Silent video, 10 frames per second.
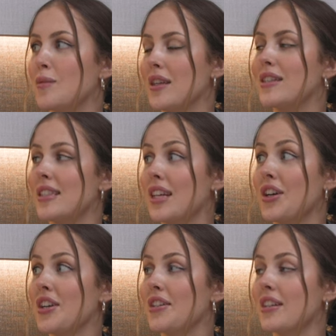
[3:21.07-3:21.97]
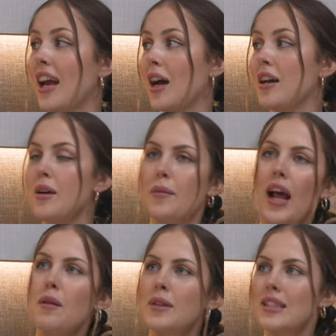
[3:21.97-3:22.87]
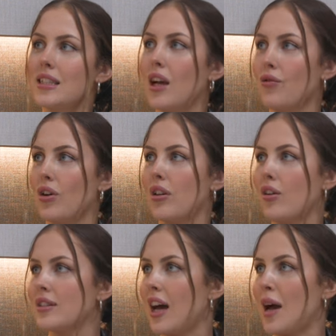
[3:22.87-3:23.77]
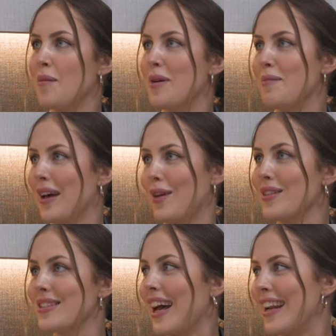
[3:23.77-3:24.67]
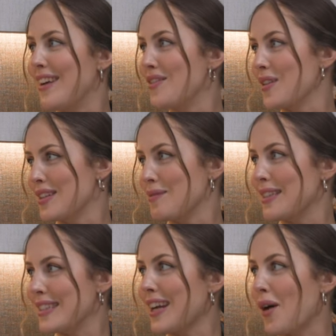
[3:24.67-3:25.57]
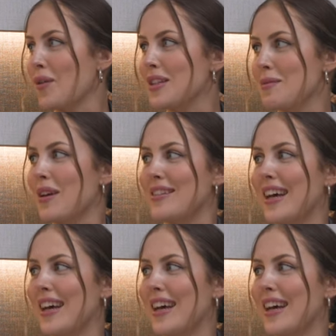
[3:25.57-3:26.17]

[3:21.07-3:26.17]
to be a singer, yeah. But I had been singing for a long time, but I never wanted to be a singer. I wanted to be a